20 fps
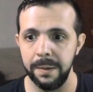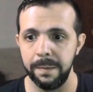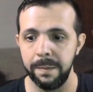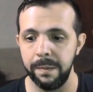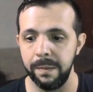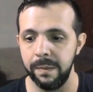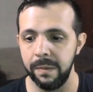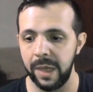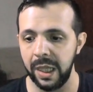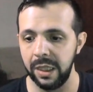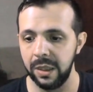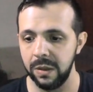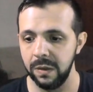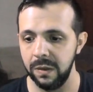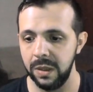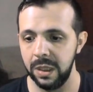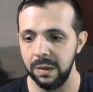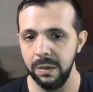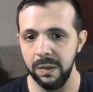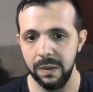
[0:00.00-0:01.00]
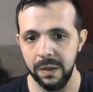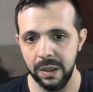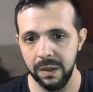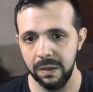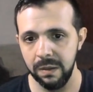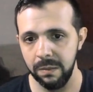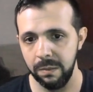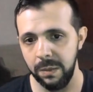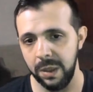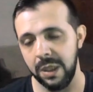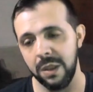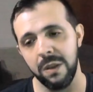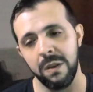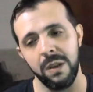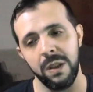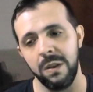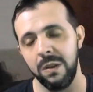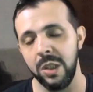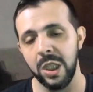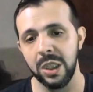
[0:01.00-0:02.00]
microservices because
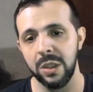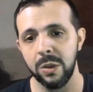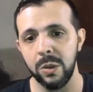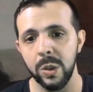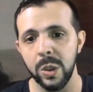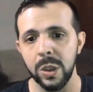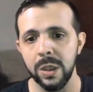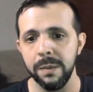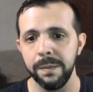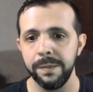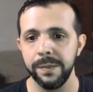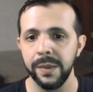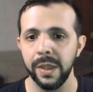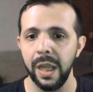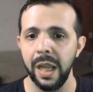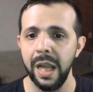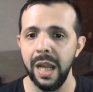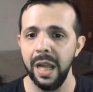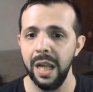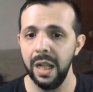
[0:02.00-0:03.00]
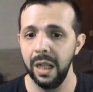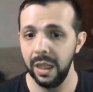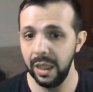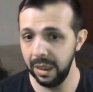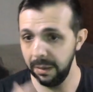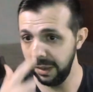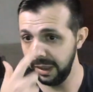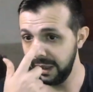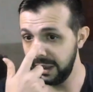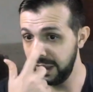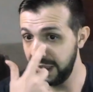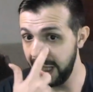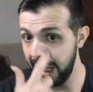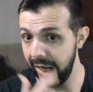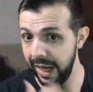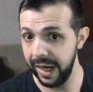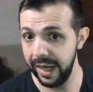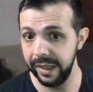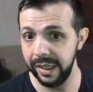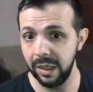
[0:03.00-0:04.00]
it's not good. Limit
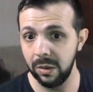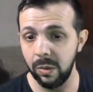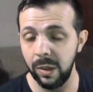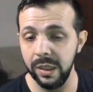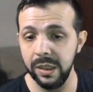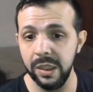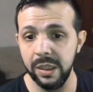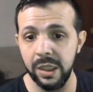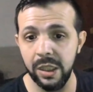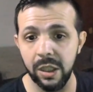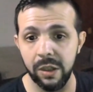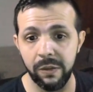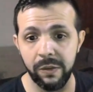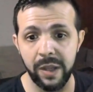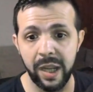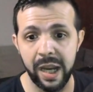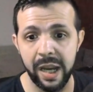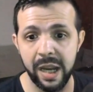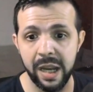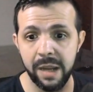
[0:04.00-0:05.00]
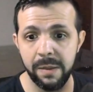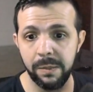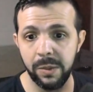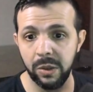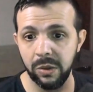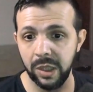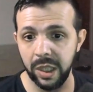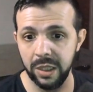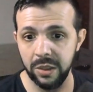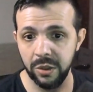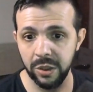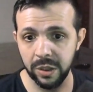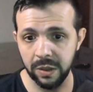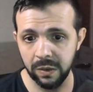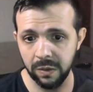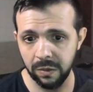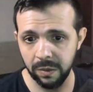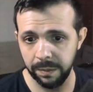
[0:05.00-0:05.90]
the quantity of the mutations.